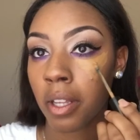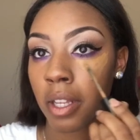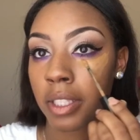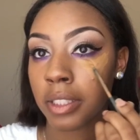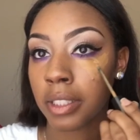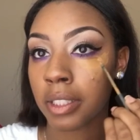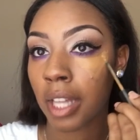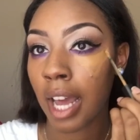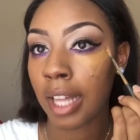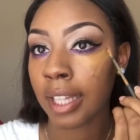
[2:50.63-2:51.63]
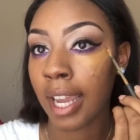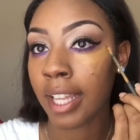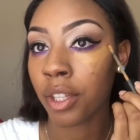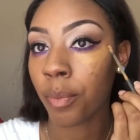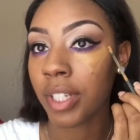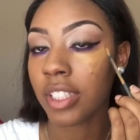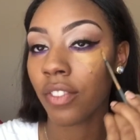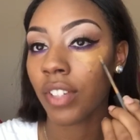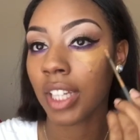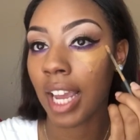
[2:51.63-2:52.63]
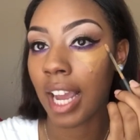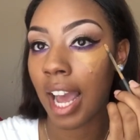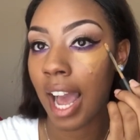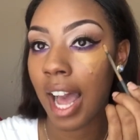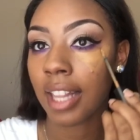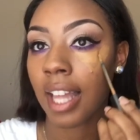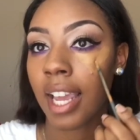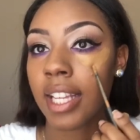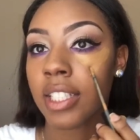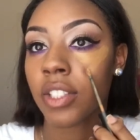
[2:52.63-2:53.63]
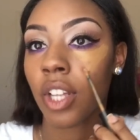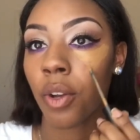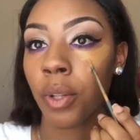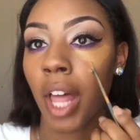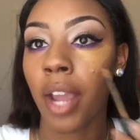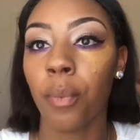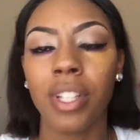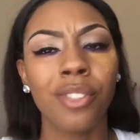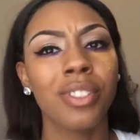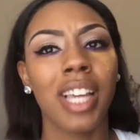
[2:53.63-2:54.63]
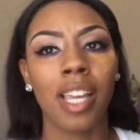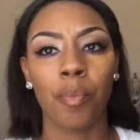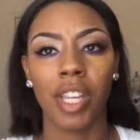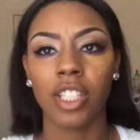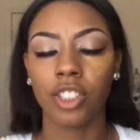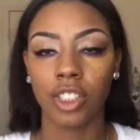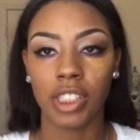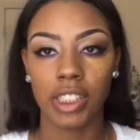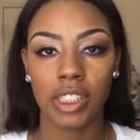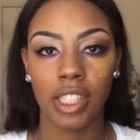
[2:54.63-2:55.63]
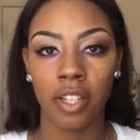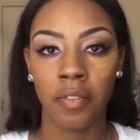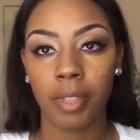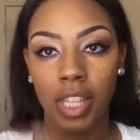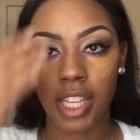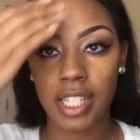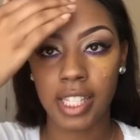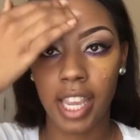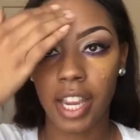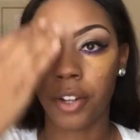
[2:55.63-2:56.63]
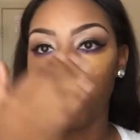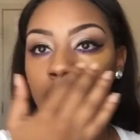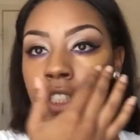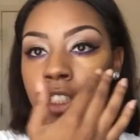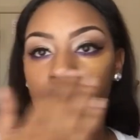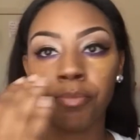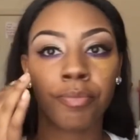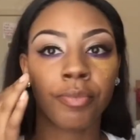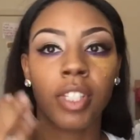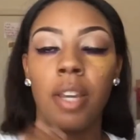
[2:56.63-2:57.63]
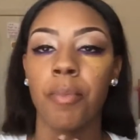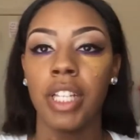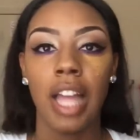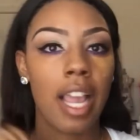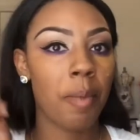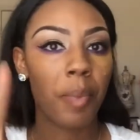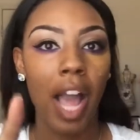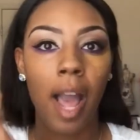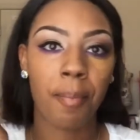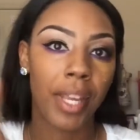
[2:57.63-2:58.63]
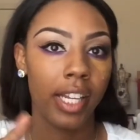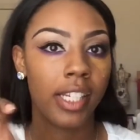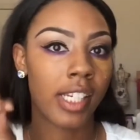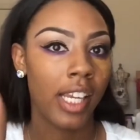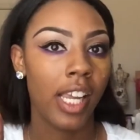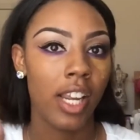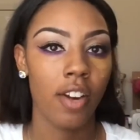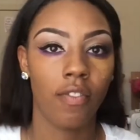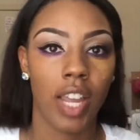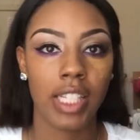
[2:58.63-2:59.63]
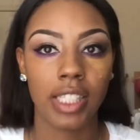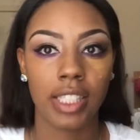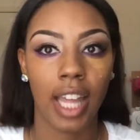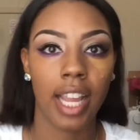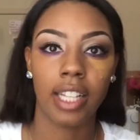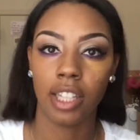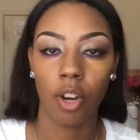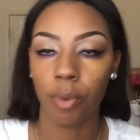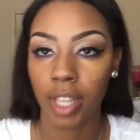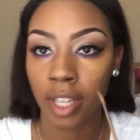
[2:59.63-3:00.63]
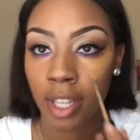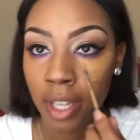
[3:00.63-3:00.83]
because this is the highlight. And the reason for like a highlight is so like when you take pictures and stuff, these areas can be like popping and your face is like glowing.